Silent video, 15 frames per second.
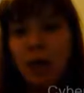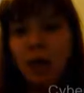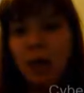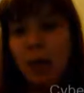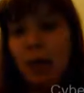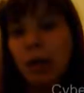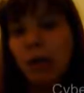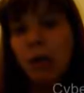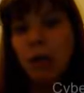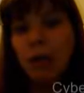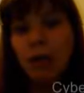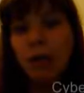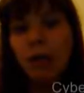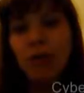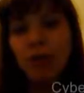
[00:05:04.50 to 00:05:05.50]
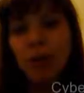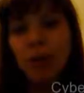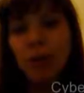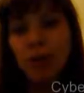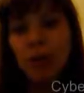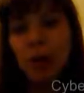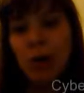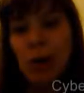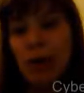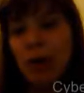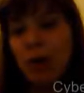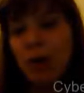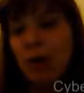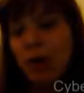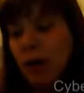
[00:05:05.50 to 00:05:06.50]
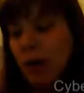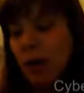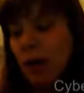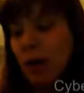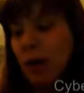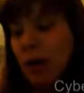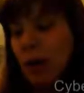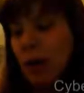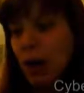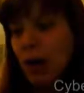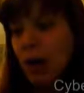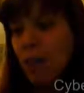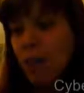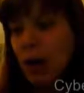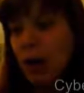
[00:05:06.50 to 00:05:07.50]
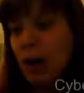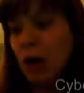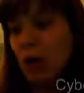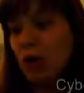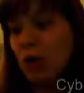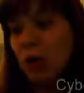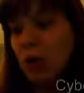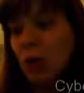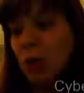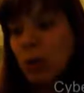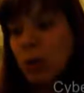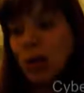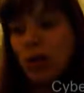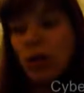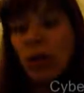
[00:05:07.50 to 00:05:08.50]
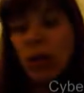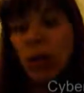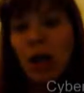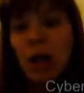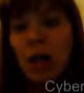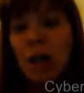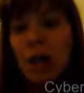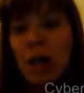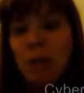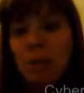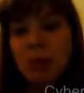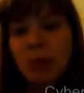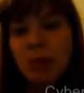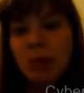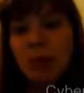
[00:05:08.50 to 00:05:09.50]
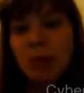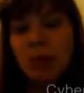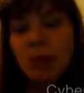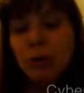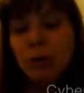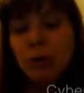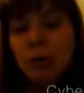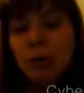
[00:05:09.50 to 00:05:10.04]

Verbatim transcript: to read and review for you guys, um, I also am able to